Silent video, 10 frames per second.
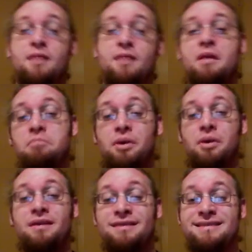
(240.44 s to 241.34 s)
about a
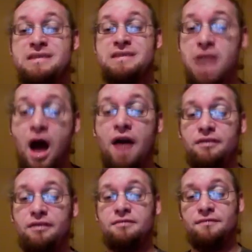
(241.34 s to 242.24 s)
book that did
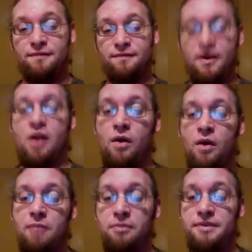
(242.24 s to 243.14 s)
not follow
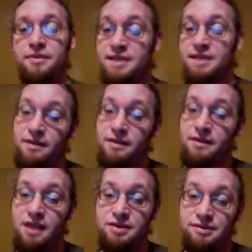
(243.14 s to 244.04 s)
up with its
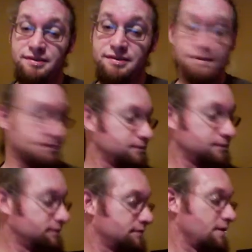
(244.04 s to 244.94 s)
expectations.
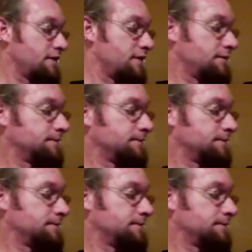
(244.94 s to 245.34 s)
All right.